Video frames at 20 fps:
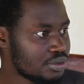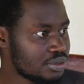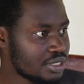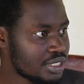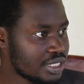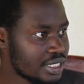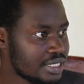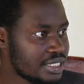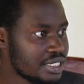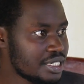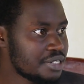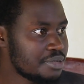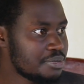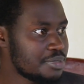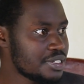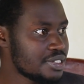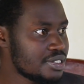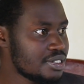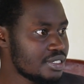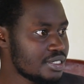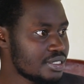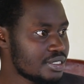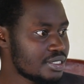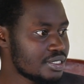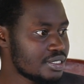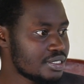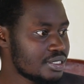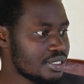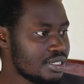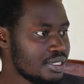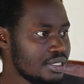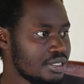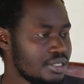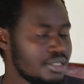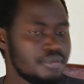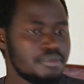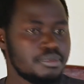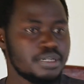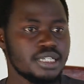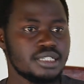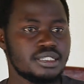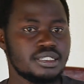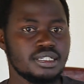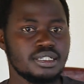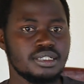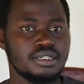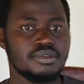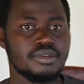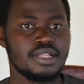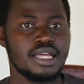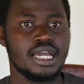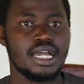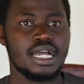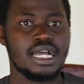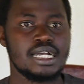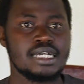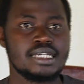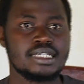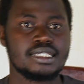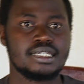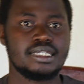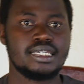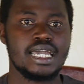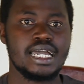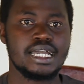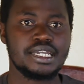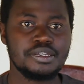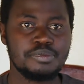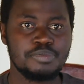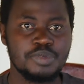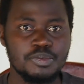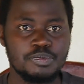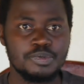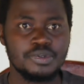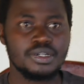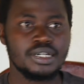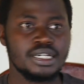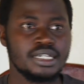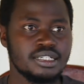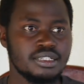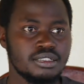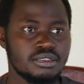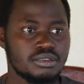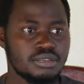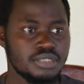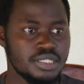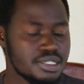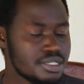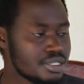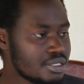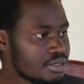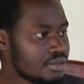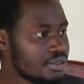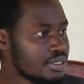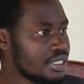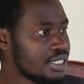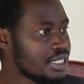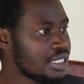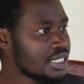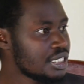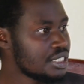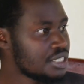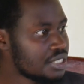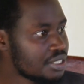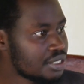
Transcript: their daily businesses. But as young people are increasingly engaging